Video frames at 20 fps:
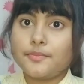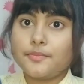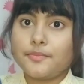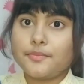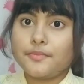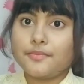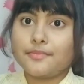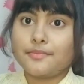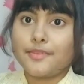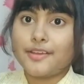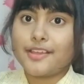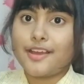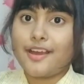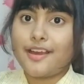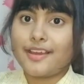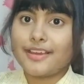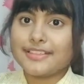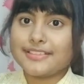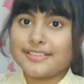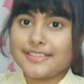my
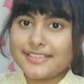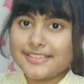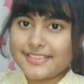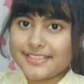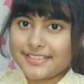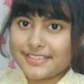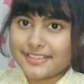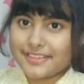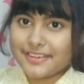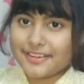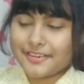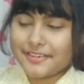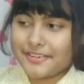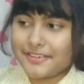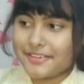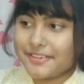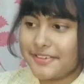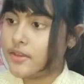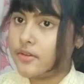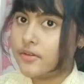identity card.
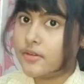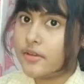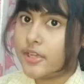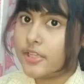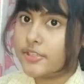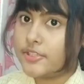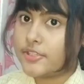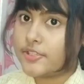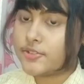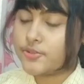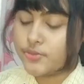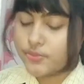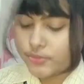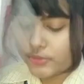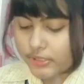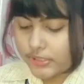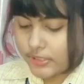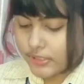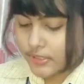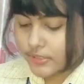This
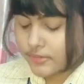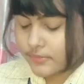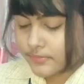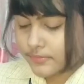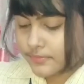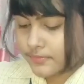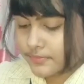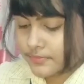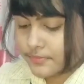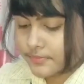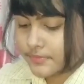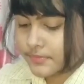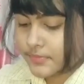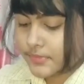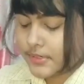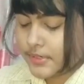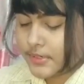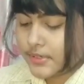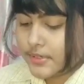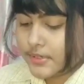ruler
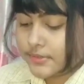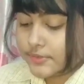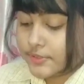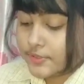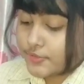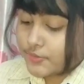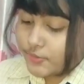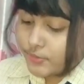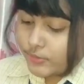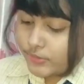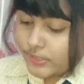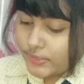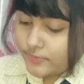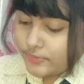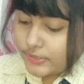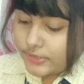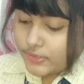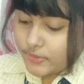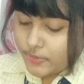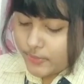
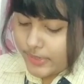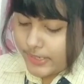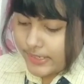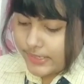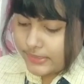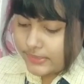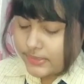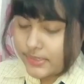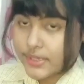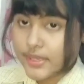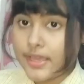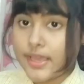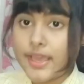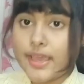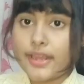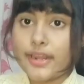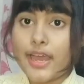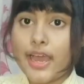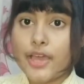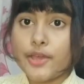will go in,
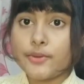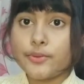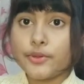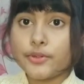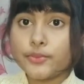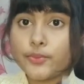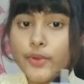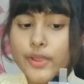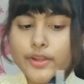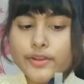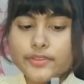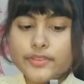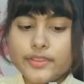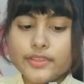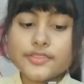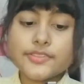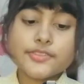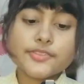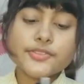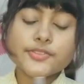and I won't wear
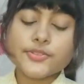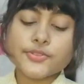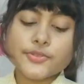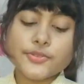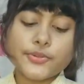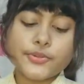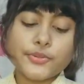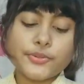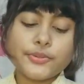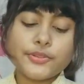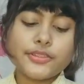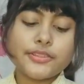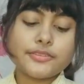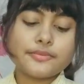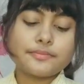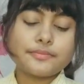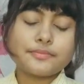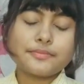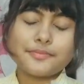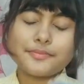this to
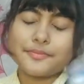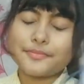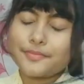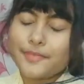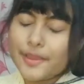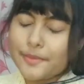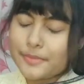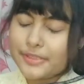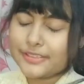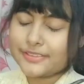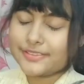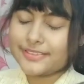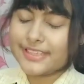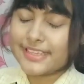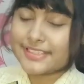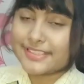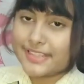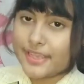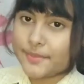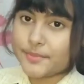school, I mean
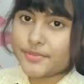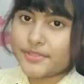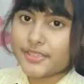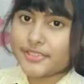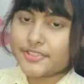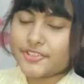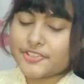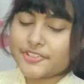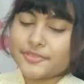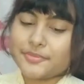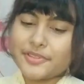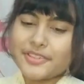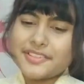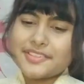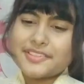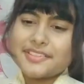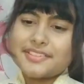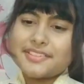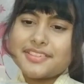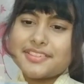the exam center,
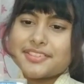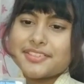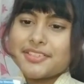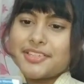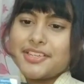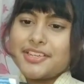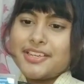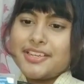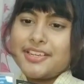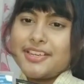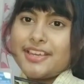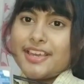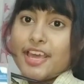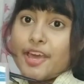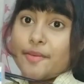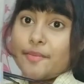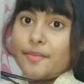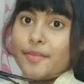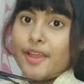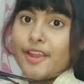because that's
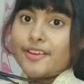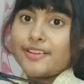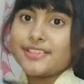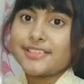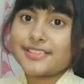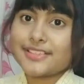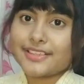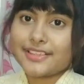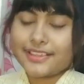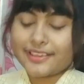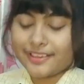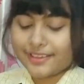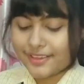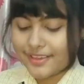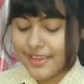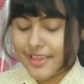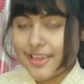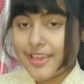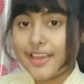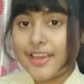embarrassing.
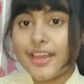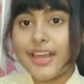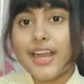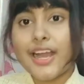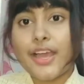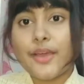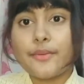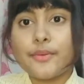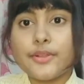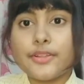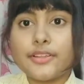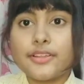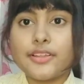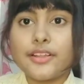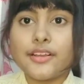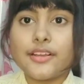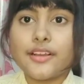I will,